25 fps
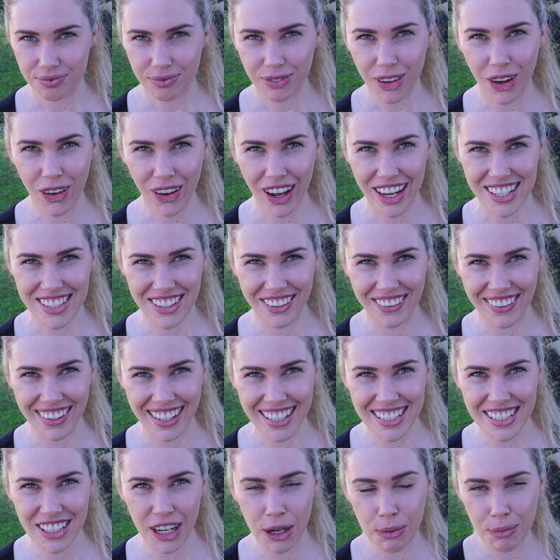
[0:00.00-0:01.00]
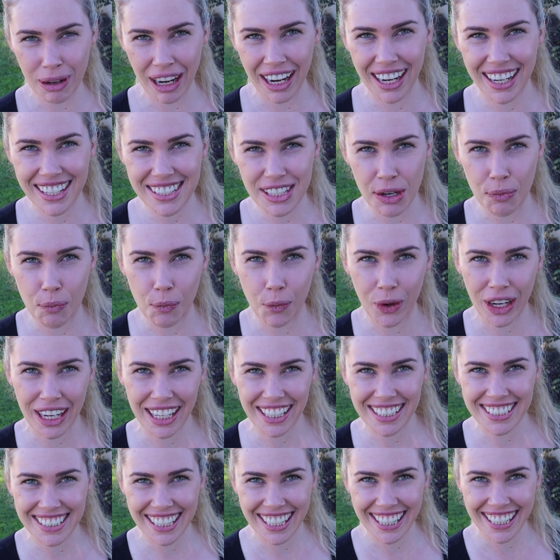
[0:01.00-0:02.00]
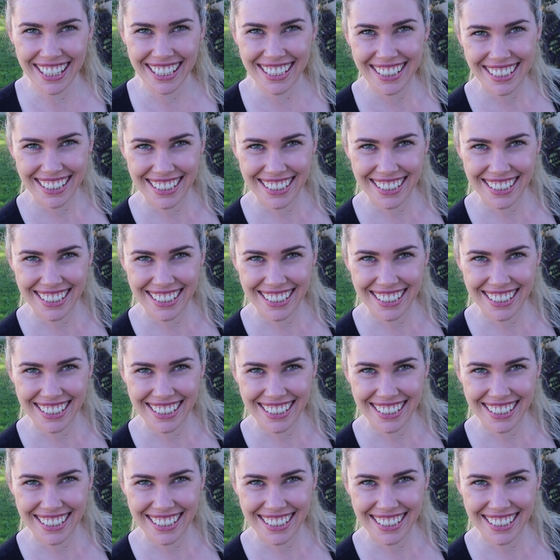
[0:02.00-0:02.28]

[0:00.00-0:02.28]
Okay, so let's go make some weed tea.